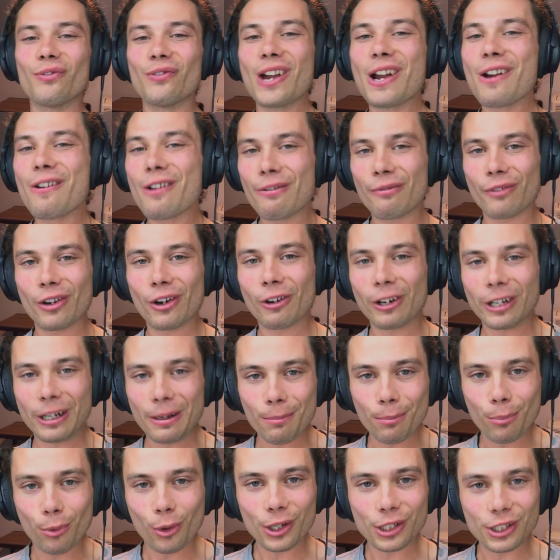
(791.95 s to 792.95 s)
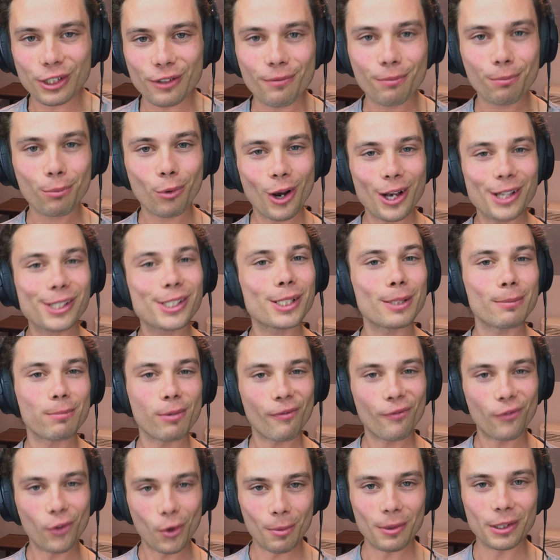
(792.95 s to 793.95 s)
very impressive price to
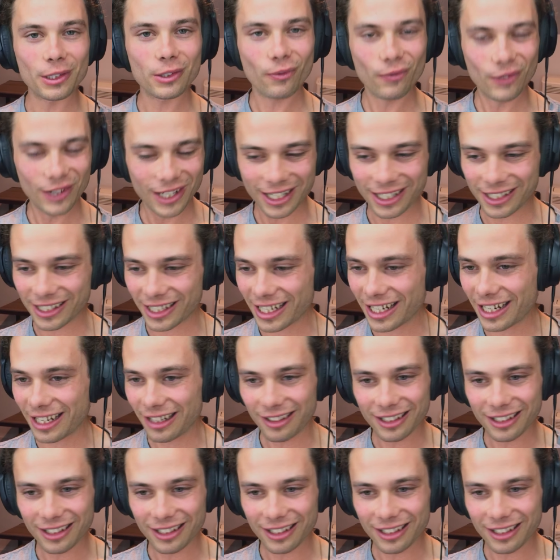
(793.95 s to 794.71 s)
performance figures here.